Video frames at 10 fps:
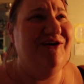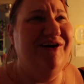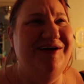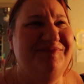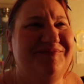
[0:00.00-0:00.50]

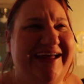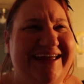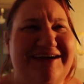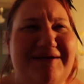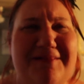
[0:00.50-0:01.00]
I'm
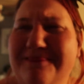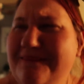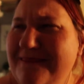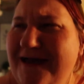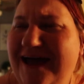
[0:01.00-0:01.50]
like,
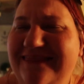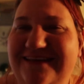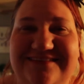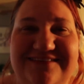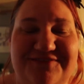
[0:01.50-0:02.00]

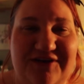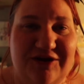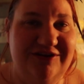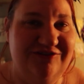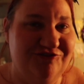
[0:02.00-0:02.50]
this is
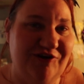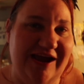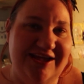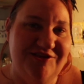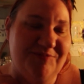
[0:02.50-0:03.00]
very
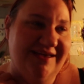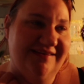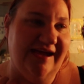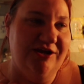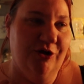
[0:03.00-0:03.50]
strange
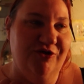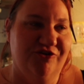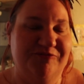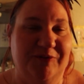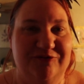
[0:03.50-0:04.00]
because I know
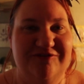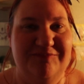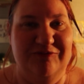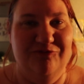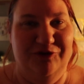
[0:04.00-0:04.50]
you're supposed to
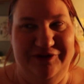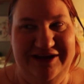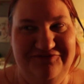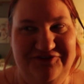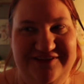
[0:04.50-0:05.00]
be
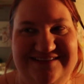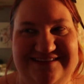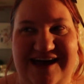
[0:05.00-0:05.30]
rooting for this